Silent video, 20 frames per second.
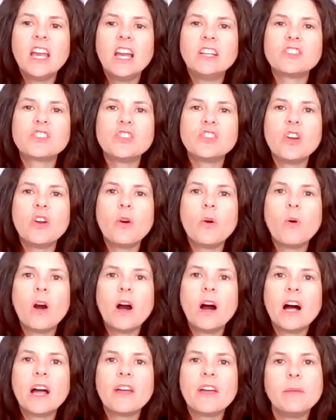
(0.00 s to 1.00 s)
And so
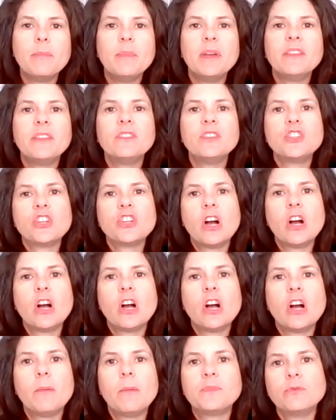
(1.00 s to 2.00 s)
I then made the
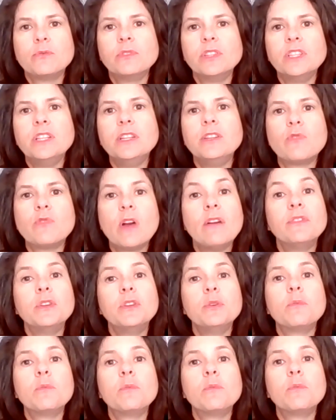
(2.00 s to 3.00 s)
jump to lead
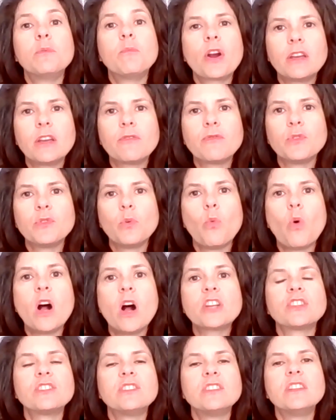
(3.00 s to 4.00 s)
revenue and marketing for the
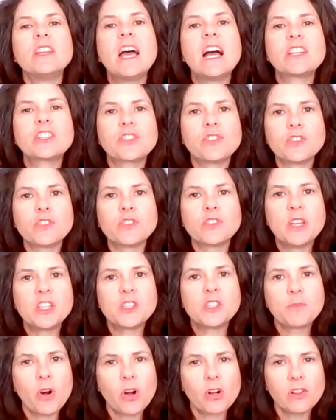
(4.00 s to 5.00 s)
Washington Nationals
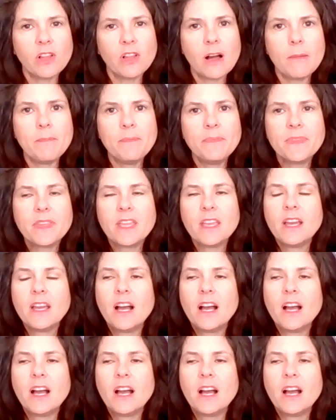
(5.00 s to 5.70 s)
Baseball Club.